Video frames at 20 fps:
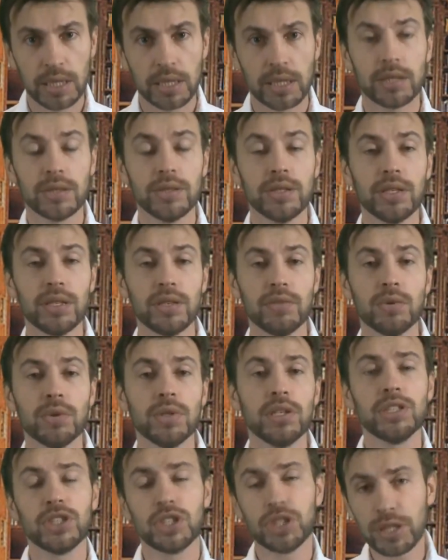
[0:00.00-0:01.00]
where they
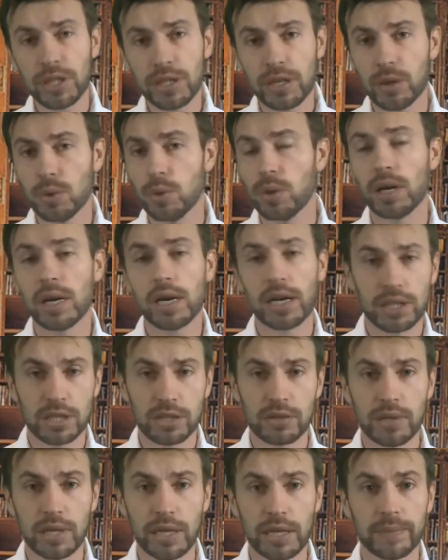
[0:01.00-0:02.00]
took care after
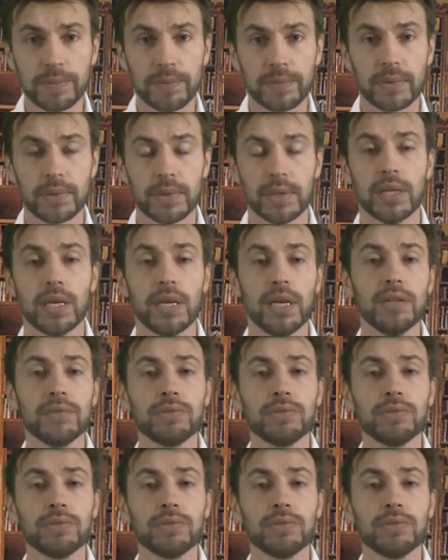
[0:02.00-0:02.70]
him, treated him,